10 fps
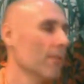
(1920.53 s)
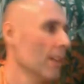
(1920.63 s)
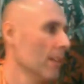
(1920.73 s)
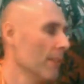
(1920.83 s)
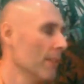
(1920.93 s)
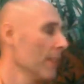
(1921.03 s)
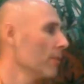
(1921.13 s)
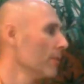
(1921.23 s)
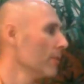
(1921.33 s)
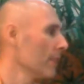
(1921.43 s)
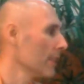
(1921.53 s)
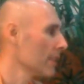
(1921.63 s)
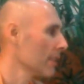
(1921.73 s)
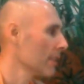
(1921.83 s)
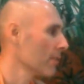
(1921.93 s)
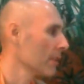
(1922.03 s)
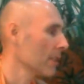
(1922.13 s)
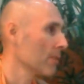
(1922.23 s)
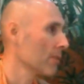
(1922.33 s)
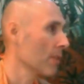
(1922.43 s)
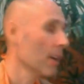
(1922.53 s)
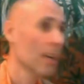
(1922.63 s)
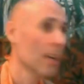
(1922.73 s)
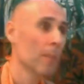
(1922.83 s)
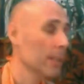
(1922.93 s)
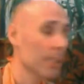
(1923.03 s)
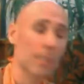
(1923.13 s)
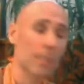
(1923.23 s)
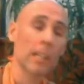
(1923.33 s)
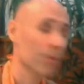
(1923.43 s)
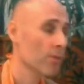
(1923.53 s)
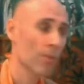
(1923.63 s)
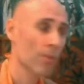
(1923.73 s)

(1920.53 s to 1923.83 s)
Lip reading: by things, etc., etc. But that's not true.